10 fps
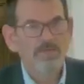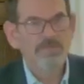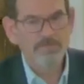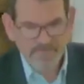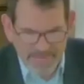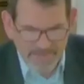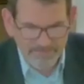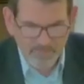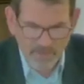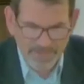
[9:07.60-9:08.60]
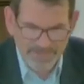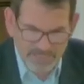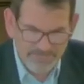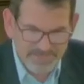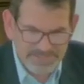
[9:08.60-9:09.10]
The main point
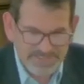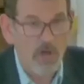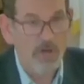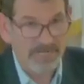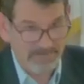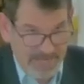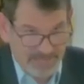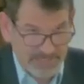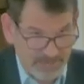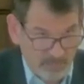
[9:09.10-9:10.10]
of this psalm, and I've actually